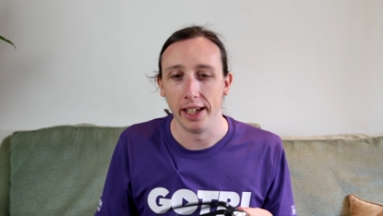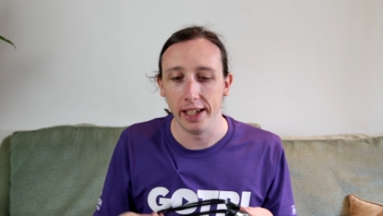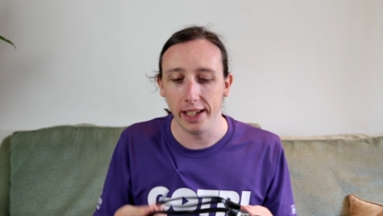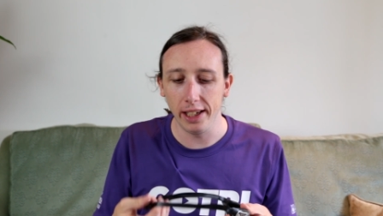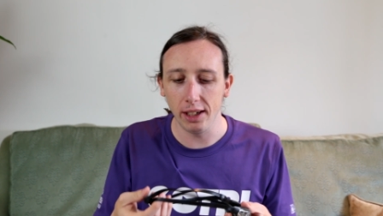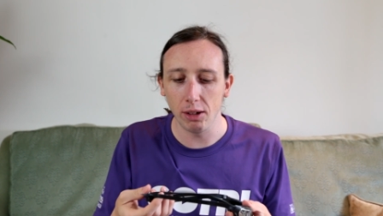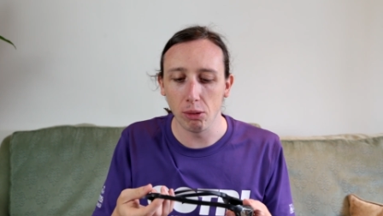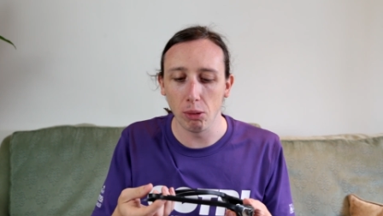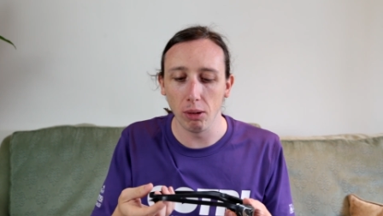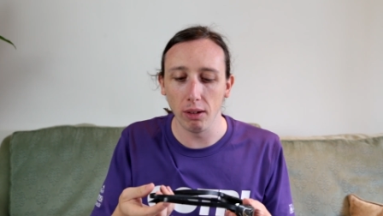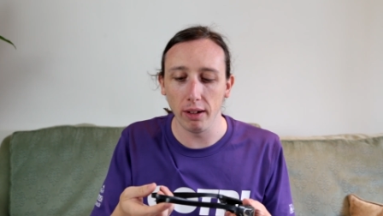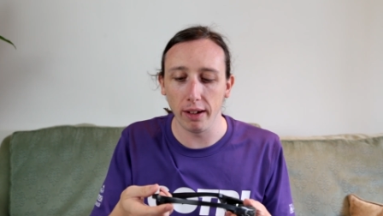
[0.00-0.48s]

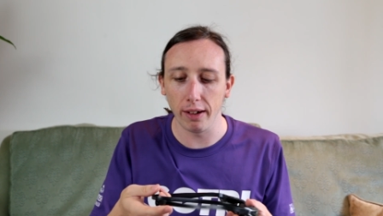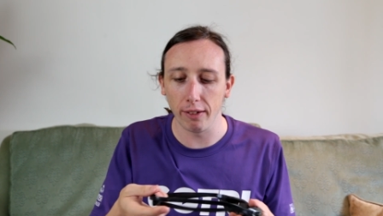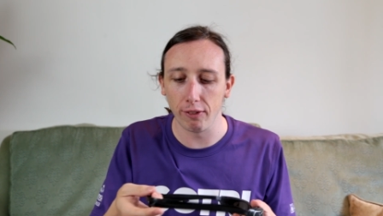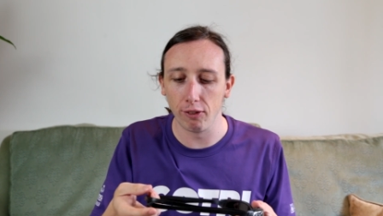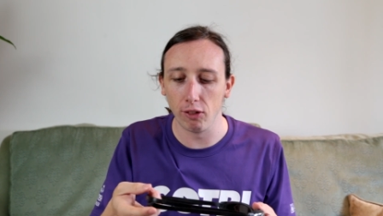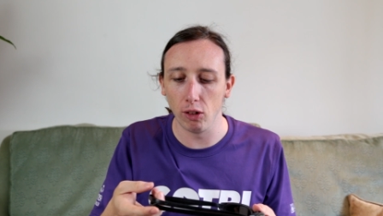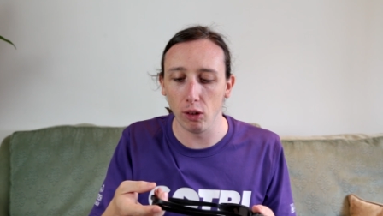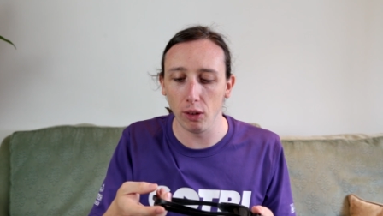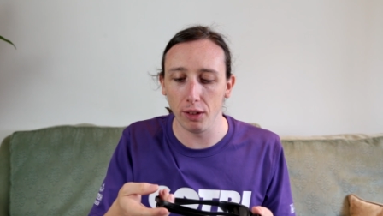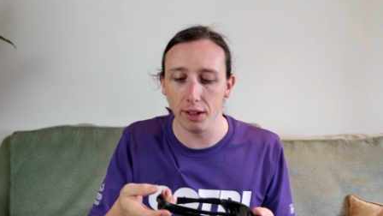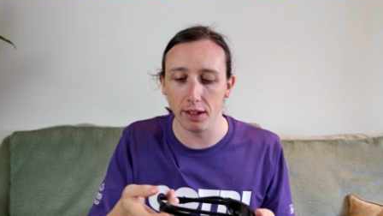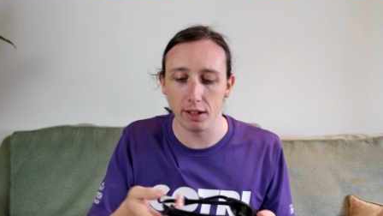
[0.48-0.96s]
Equally, I
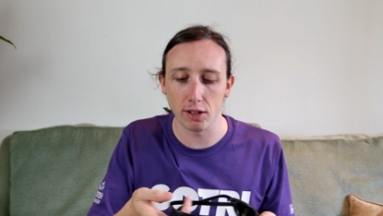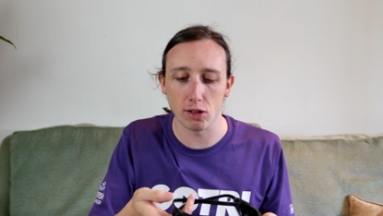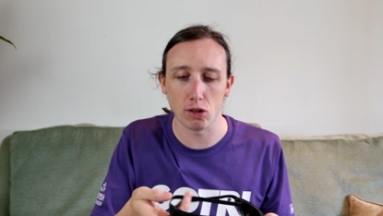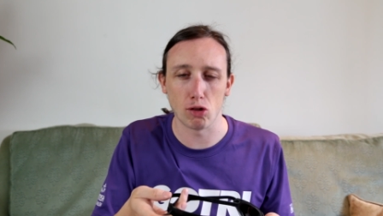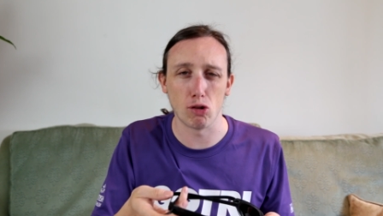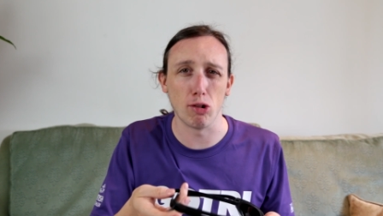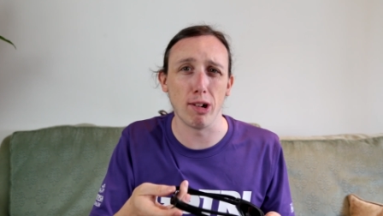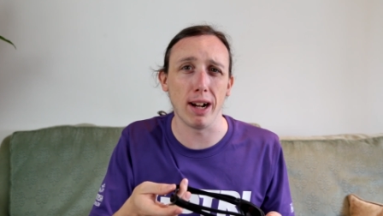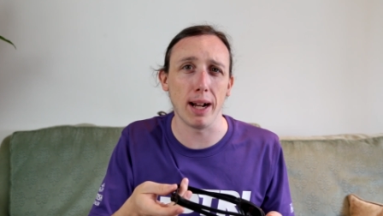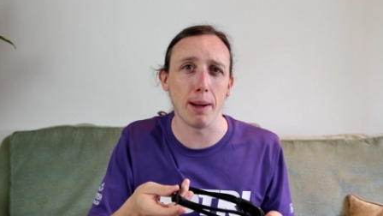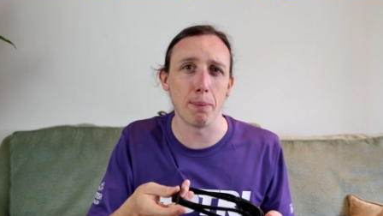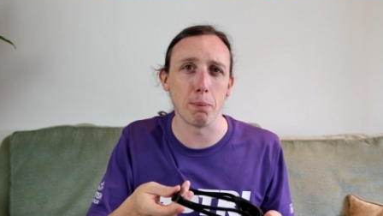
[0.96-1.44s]
thought this
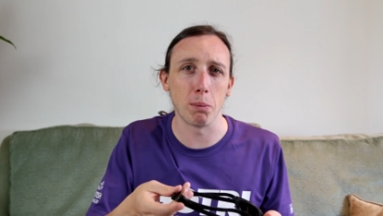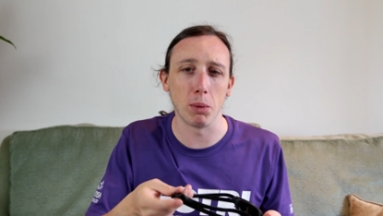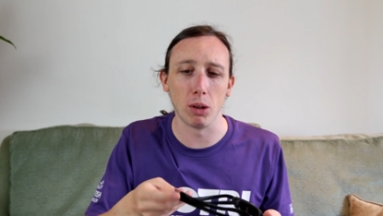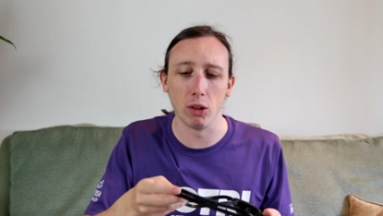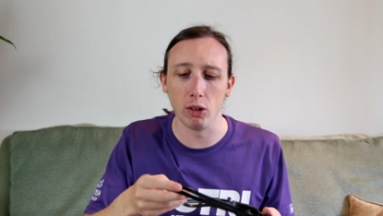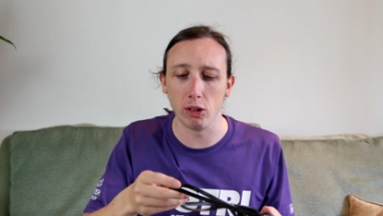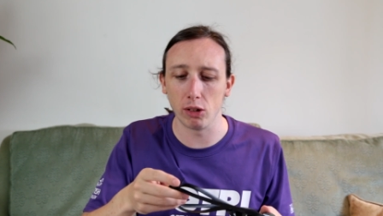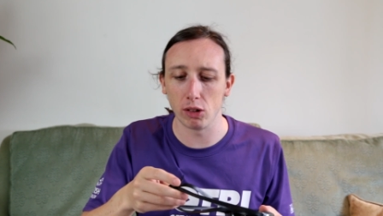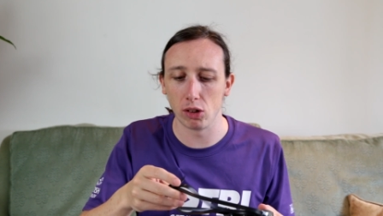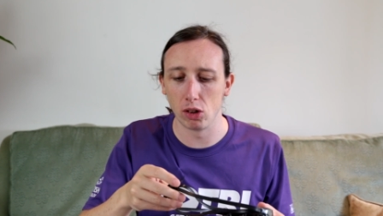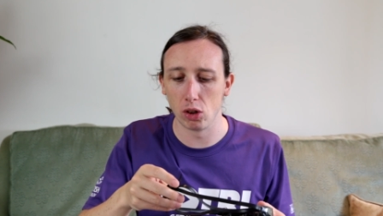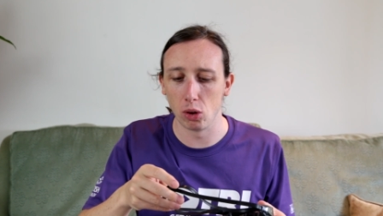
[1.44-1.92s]
strap
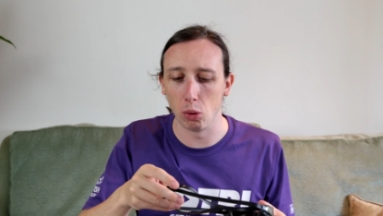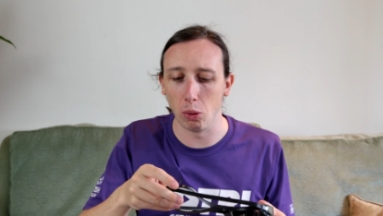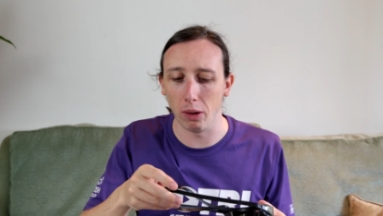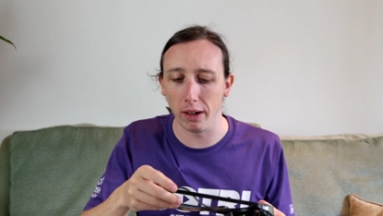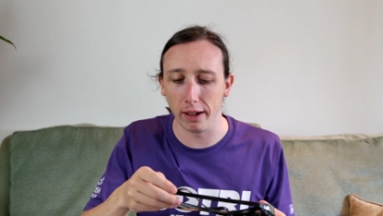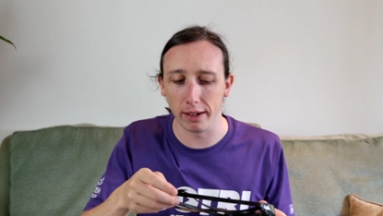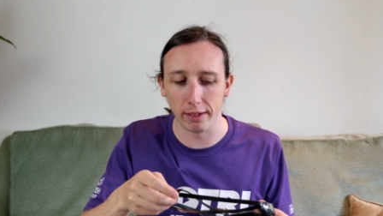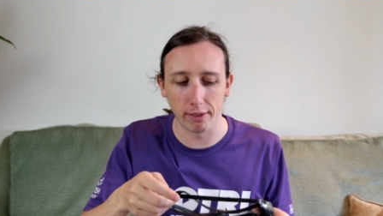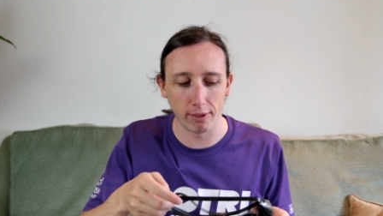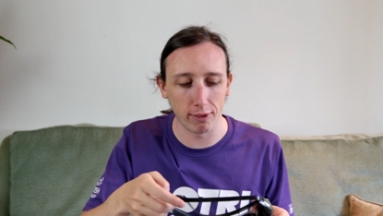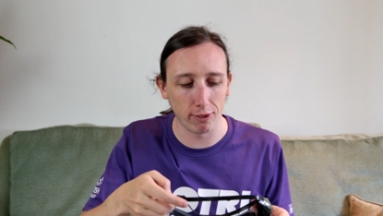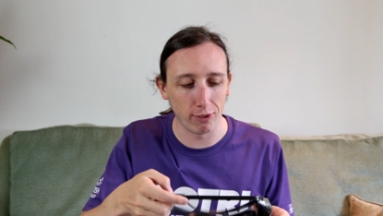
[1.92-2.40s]
looked
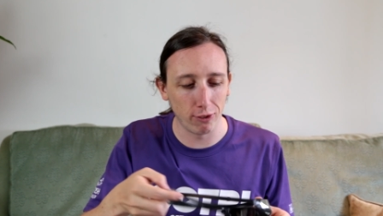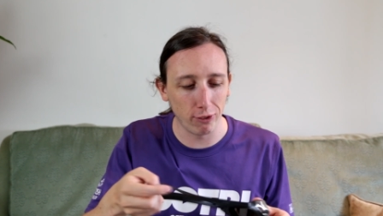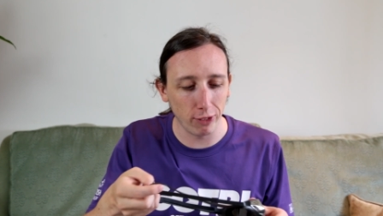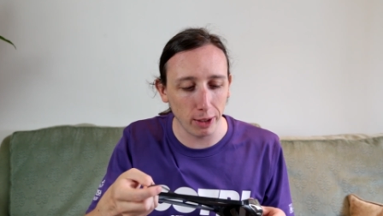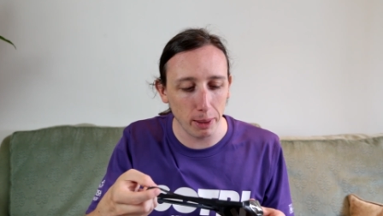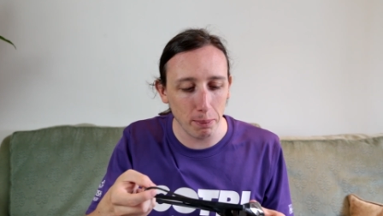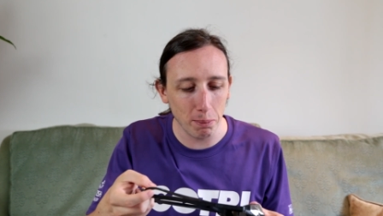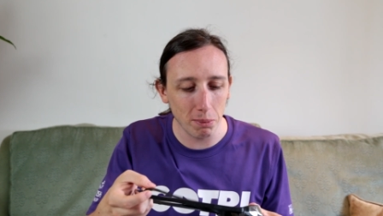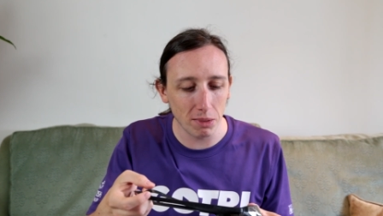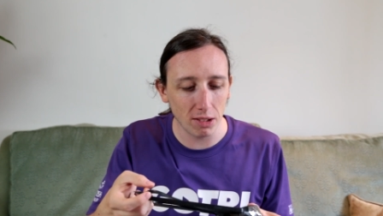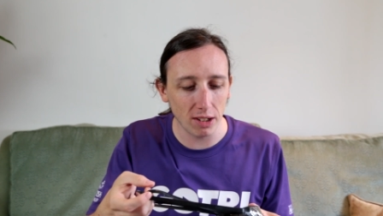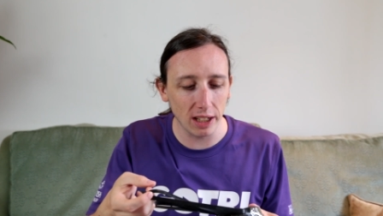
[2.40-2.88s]
quite
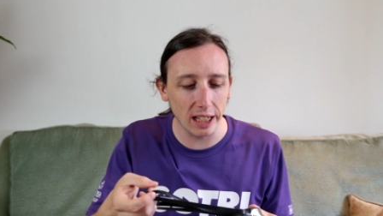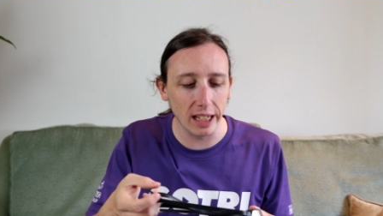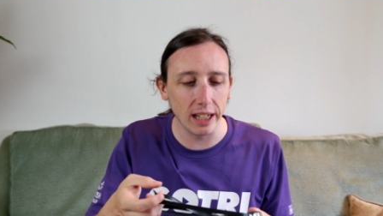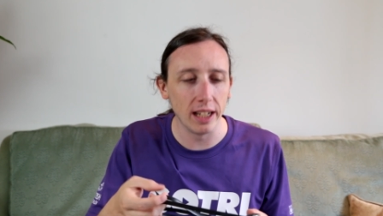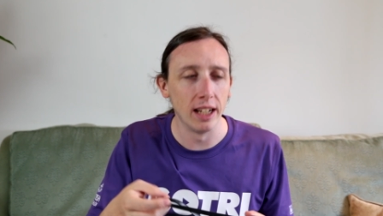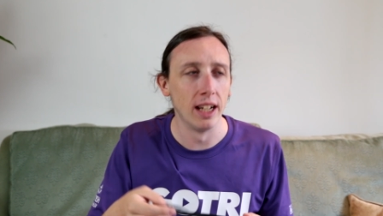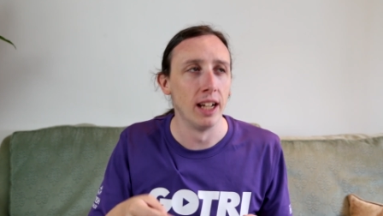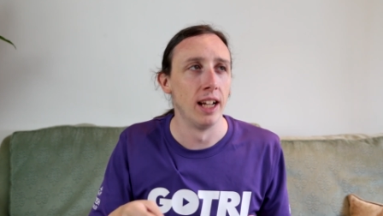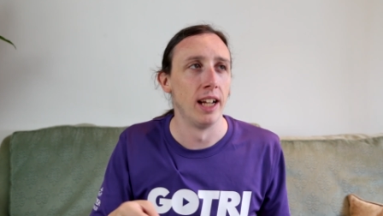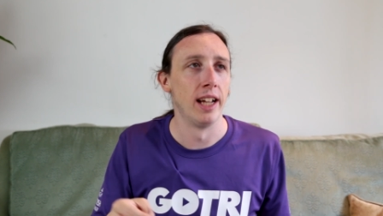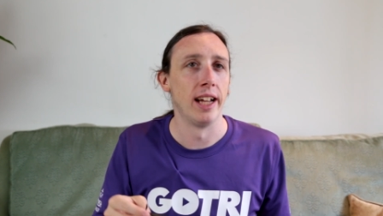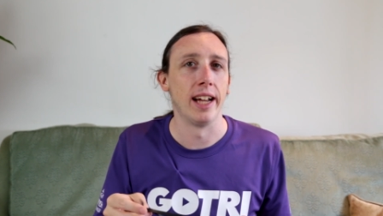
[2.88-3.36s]

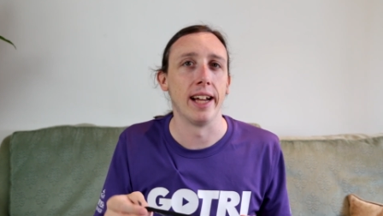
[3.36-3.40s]
flimsy.